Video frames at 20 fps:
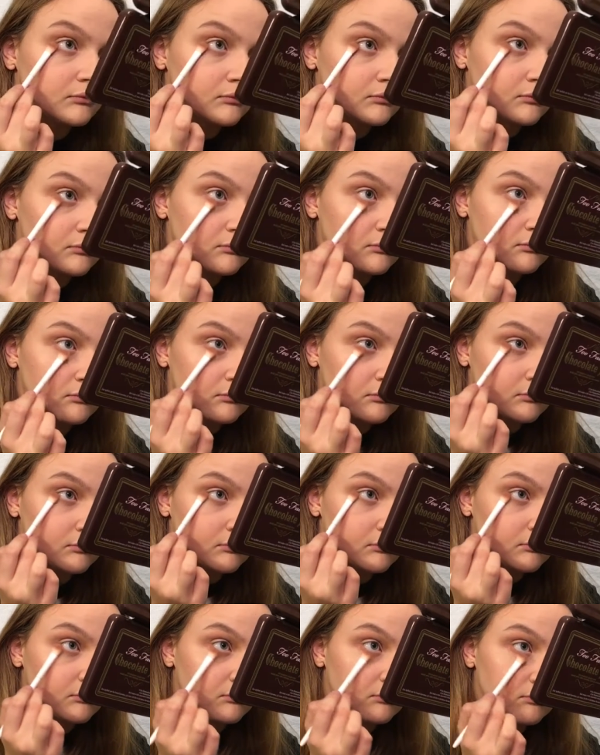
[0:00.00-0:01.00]

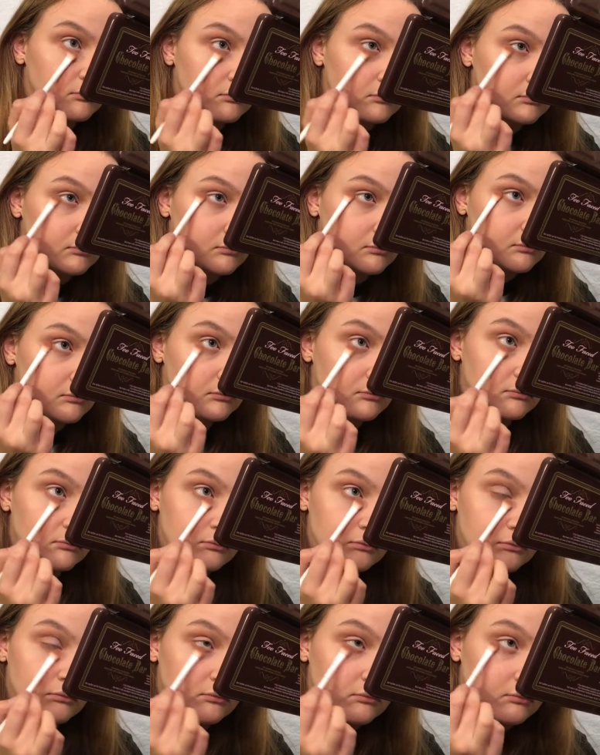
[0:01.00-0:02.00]

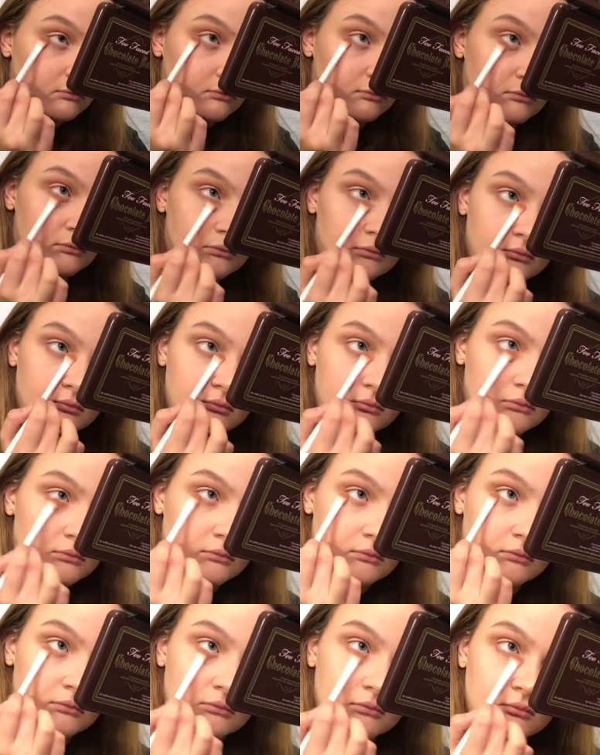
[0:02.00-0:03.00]

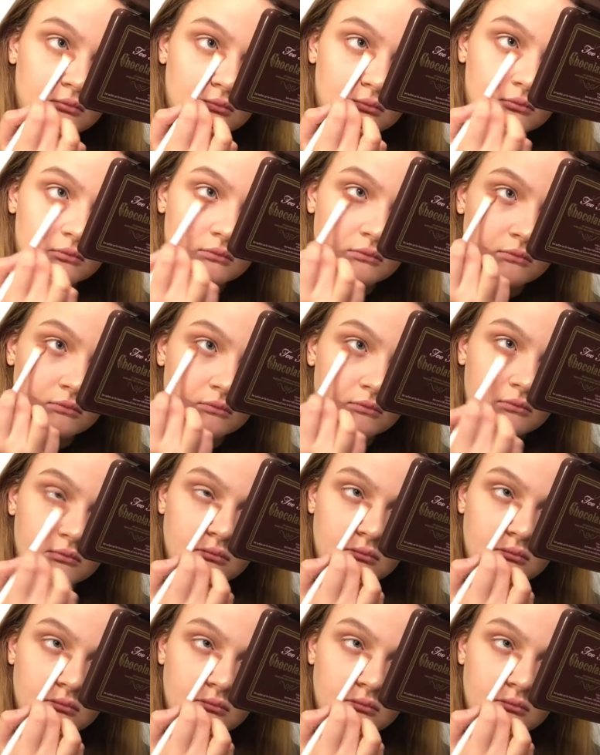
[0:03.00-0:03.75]
Nobody speaks.